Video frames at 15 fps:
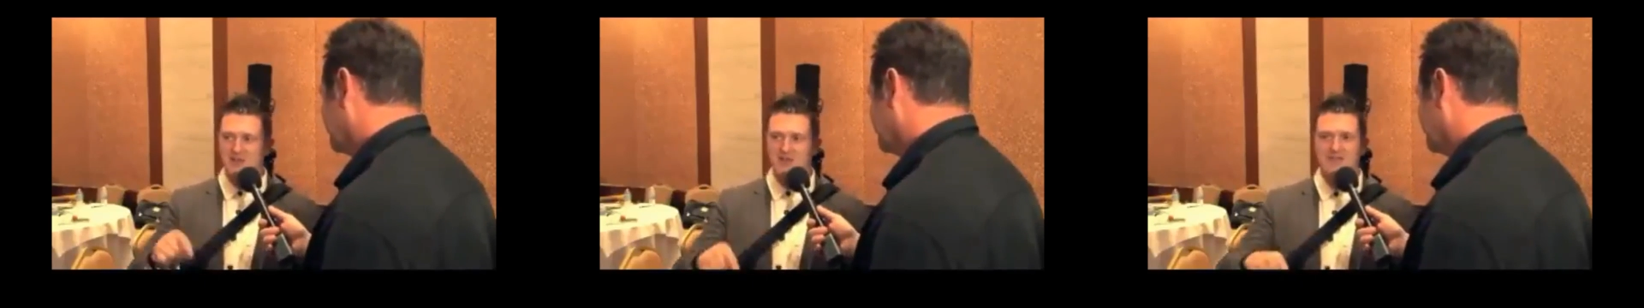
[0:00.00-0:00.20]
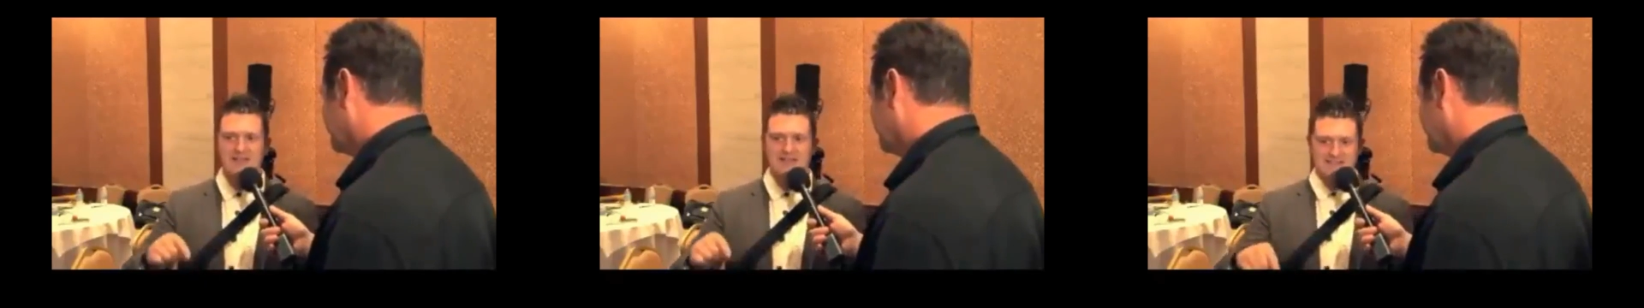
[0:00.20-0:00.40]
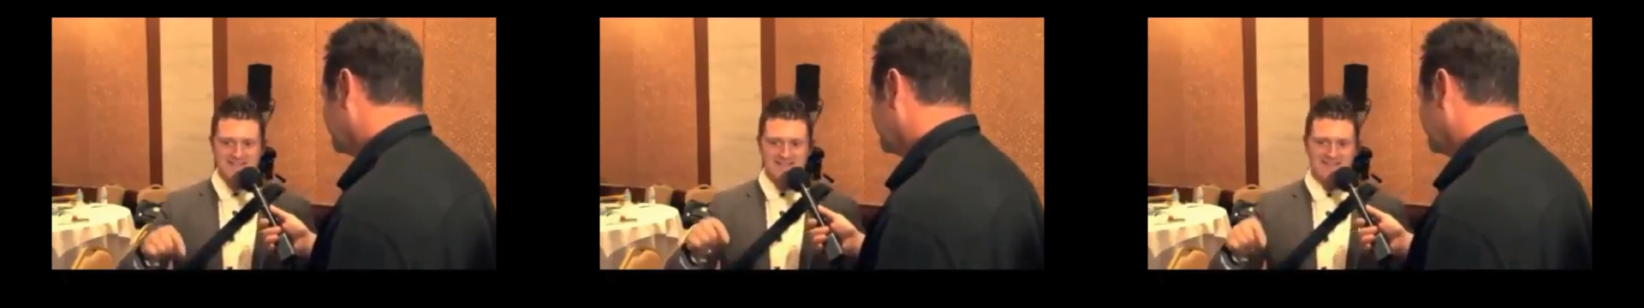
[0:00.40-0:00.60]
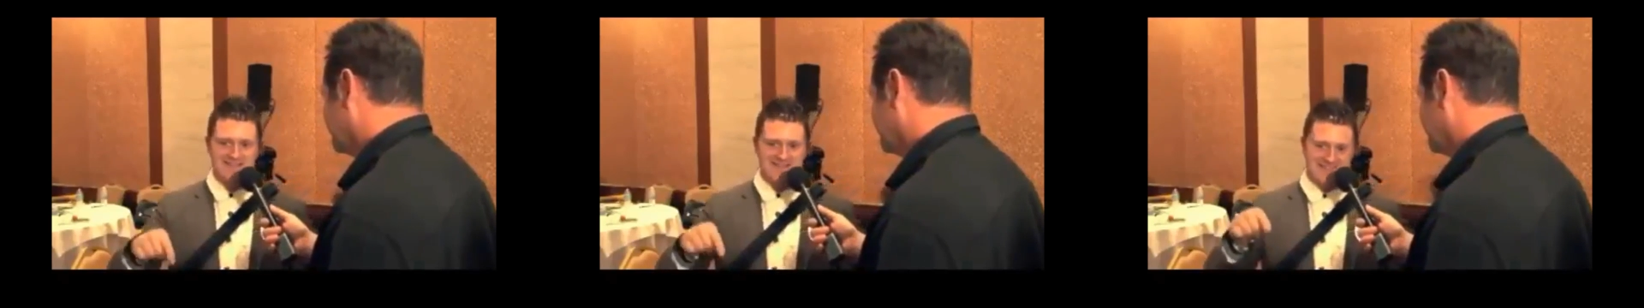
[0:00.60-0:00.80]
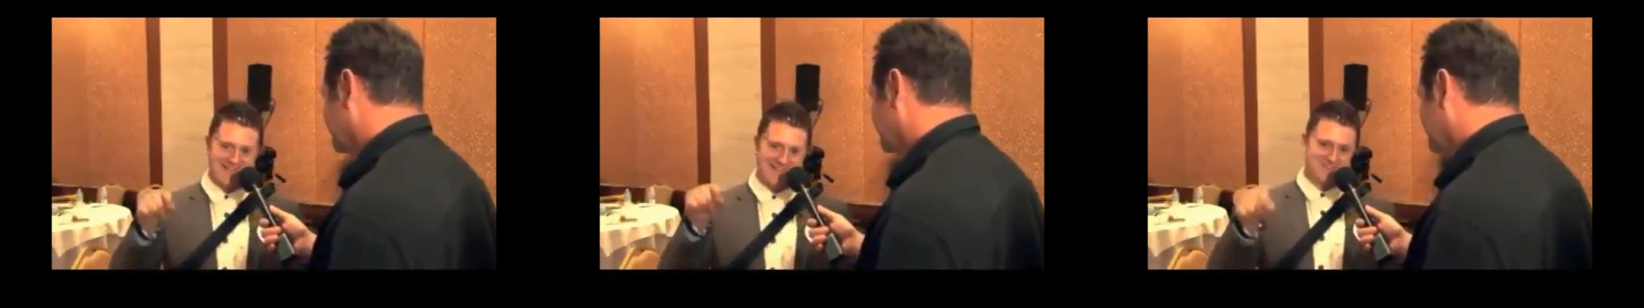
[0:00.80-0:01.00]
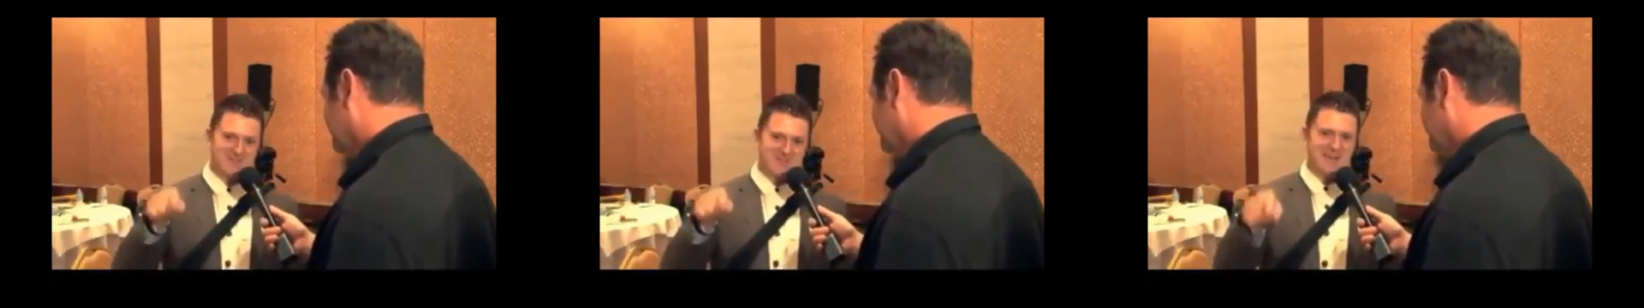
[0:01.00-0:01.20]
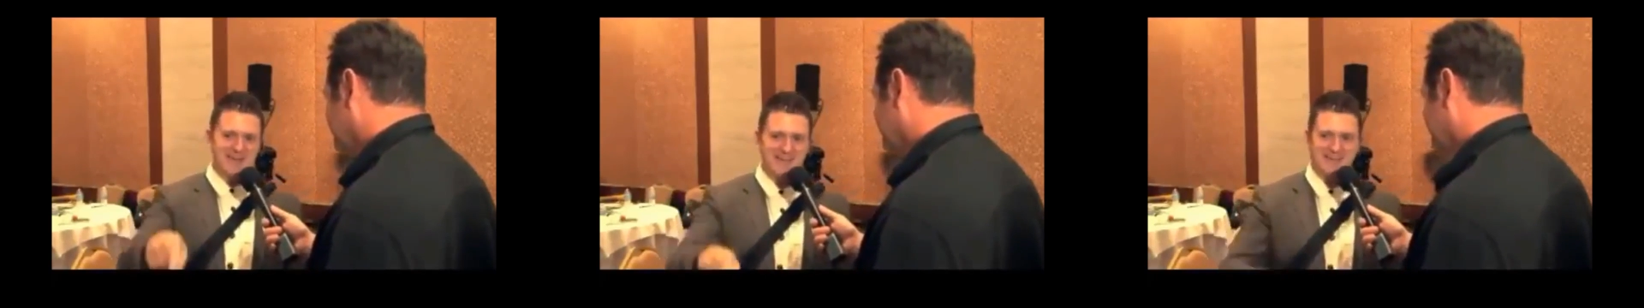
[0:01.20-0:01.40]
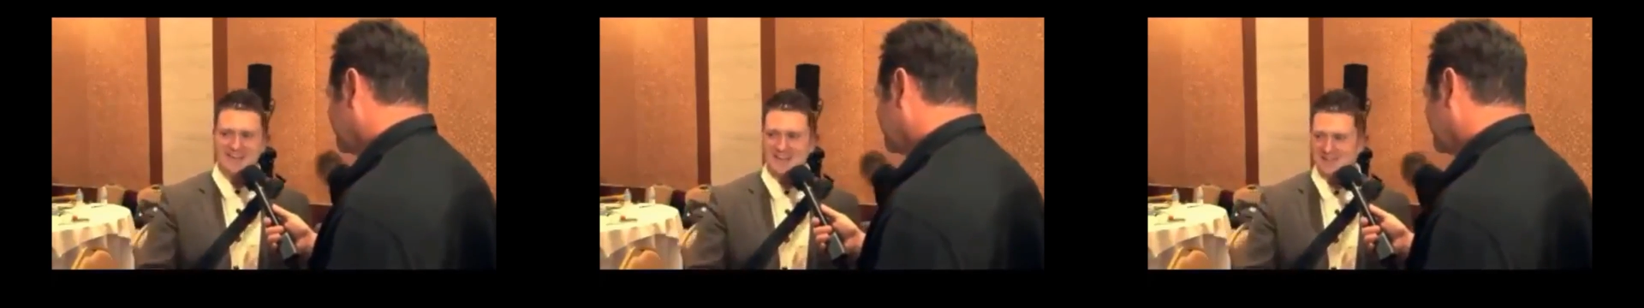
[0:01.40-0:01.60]
directed it
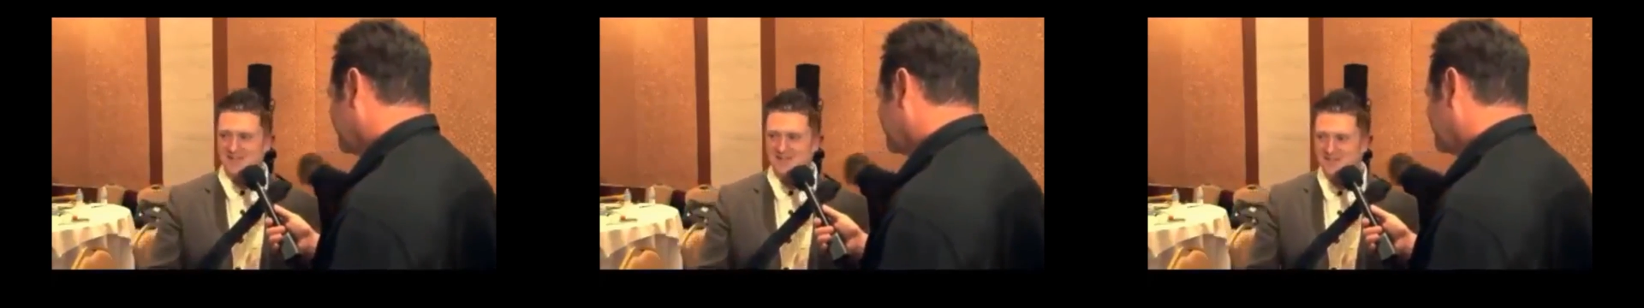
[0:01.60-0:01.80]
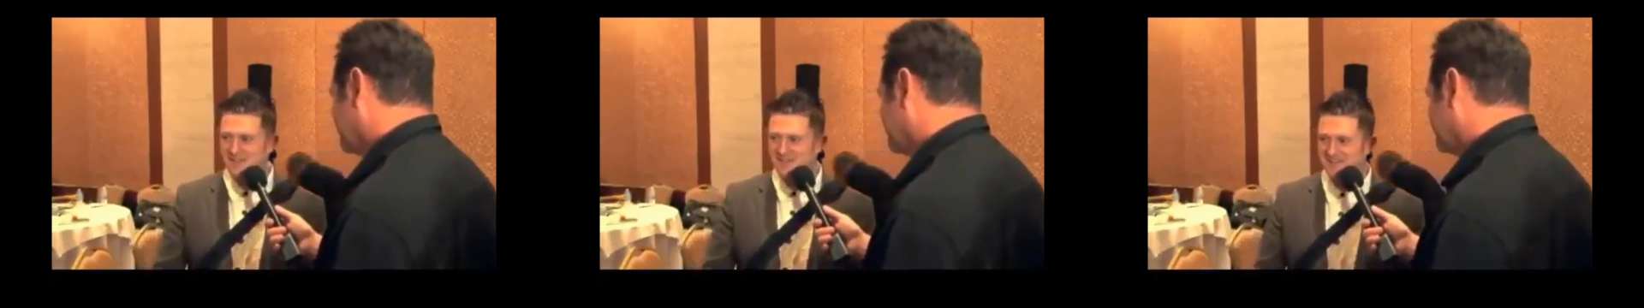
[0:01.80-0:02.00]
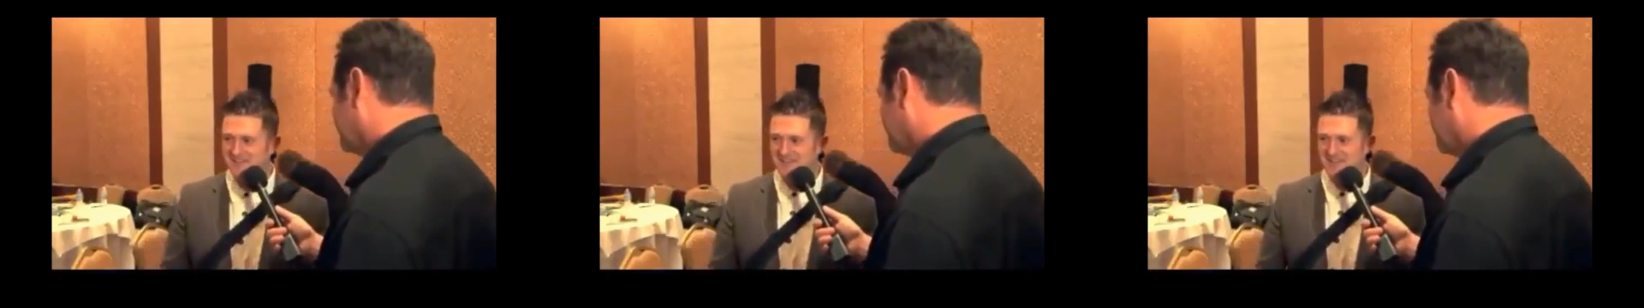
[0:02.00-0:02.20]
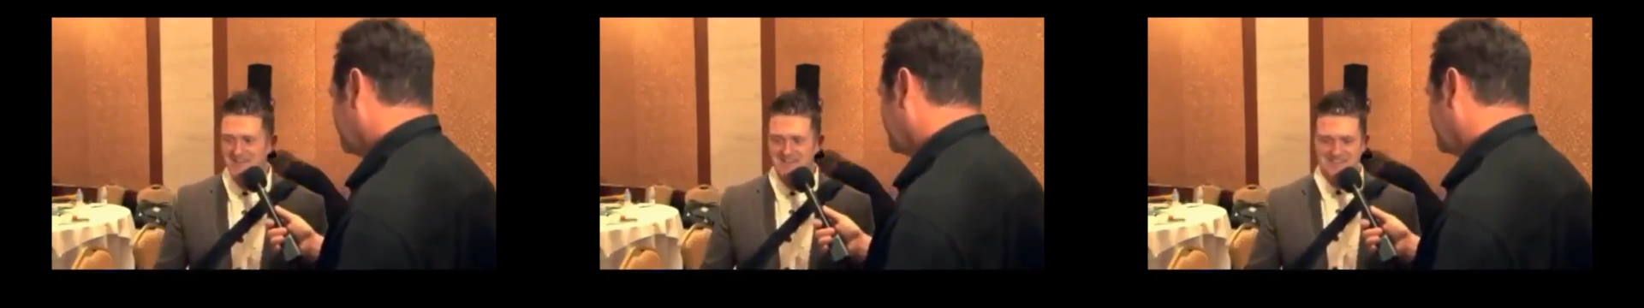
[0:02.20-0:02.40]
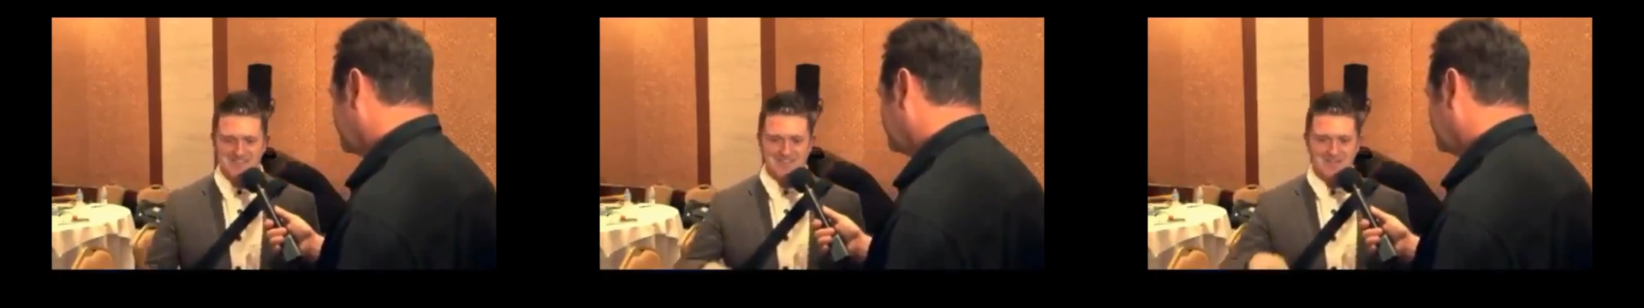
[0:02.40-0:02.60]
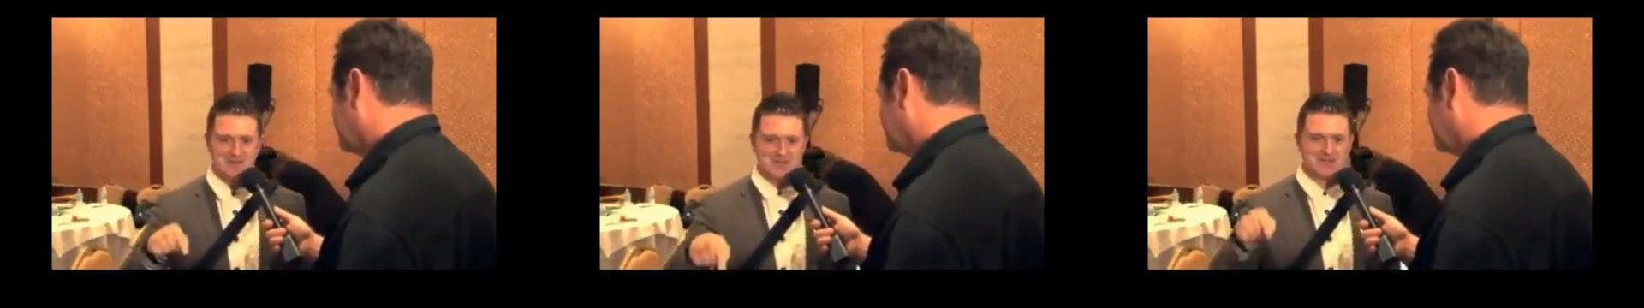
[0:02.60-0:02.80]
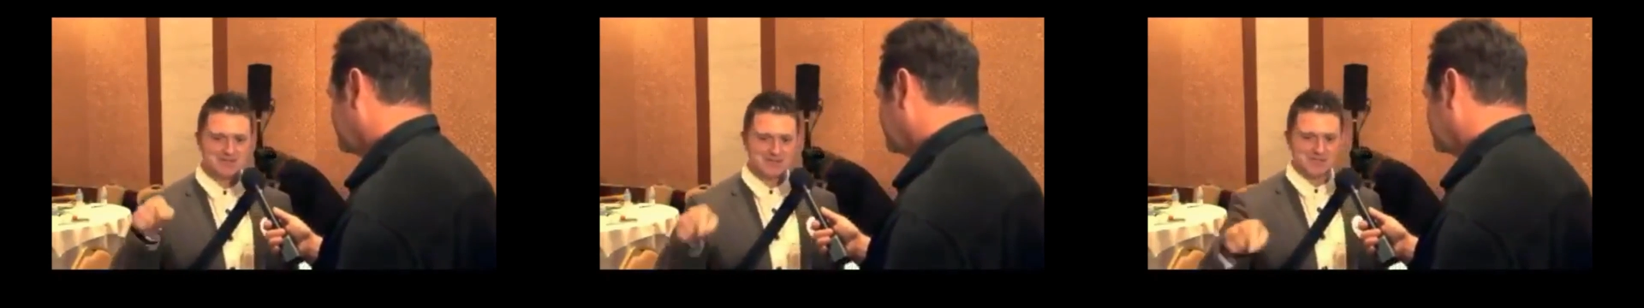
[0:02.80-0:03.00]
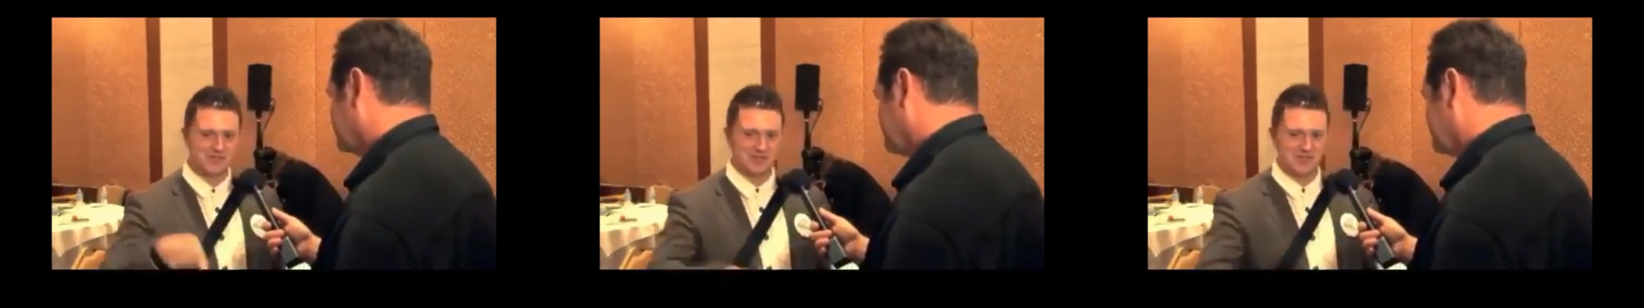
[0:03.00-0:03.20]
straight at Nick Griffin. I said, this
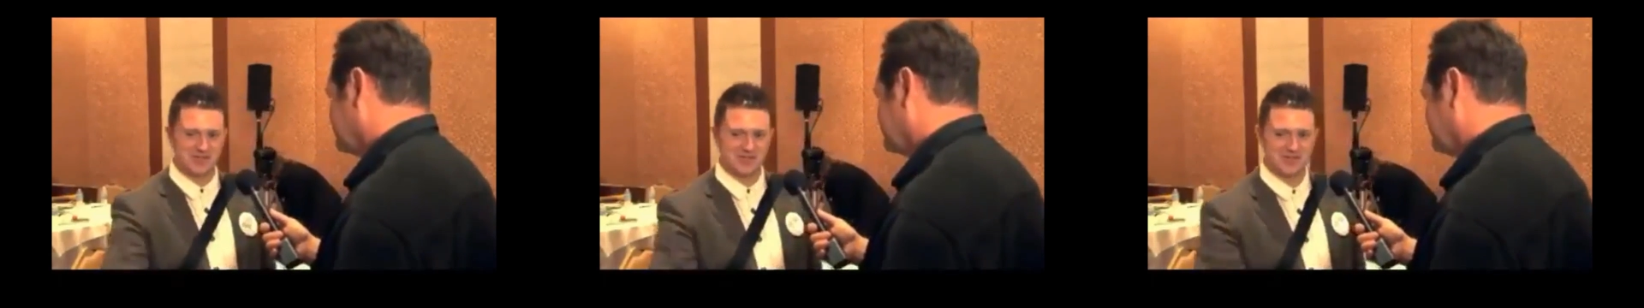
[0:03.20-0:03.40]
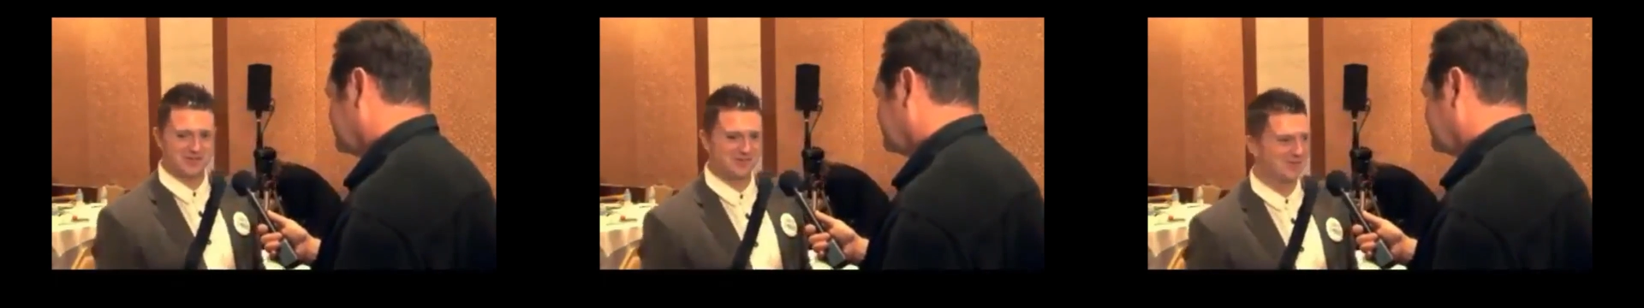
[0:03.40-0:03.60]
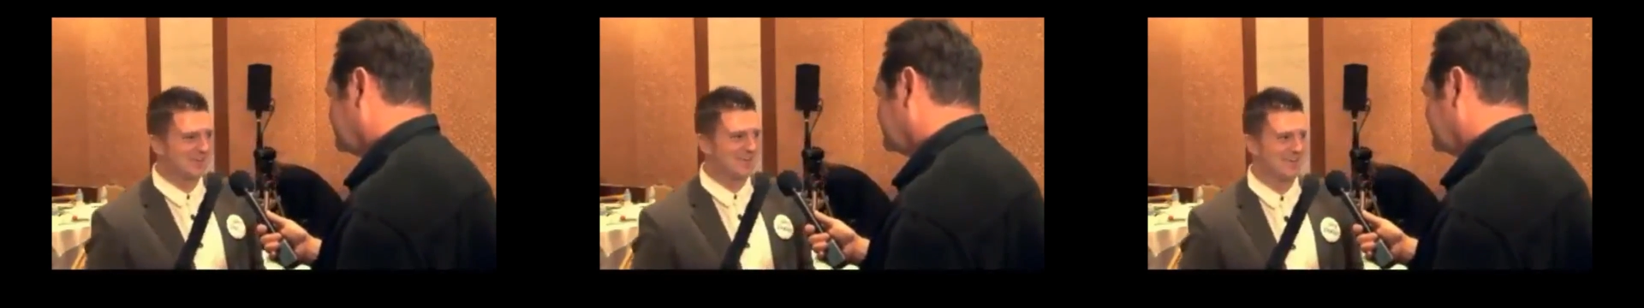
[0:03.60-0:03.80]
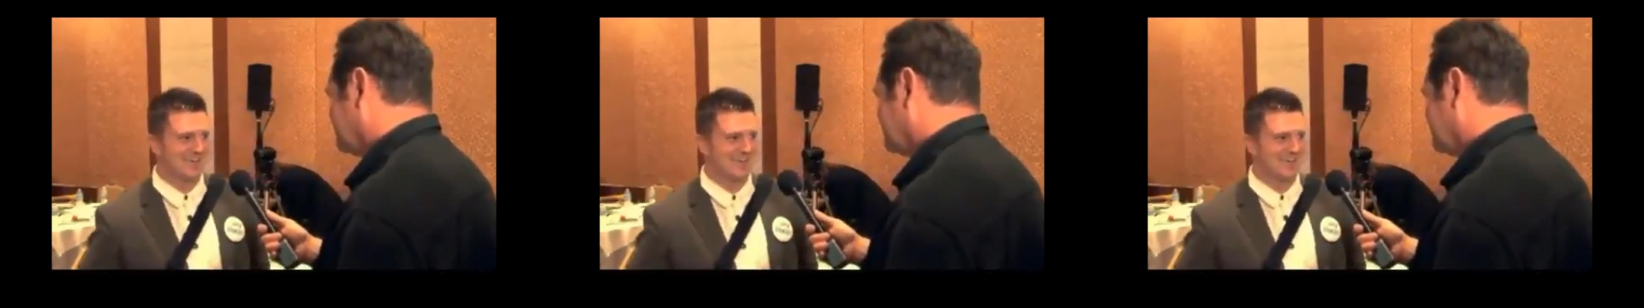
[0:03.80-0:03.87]
one's just for you.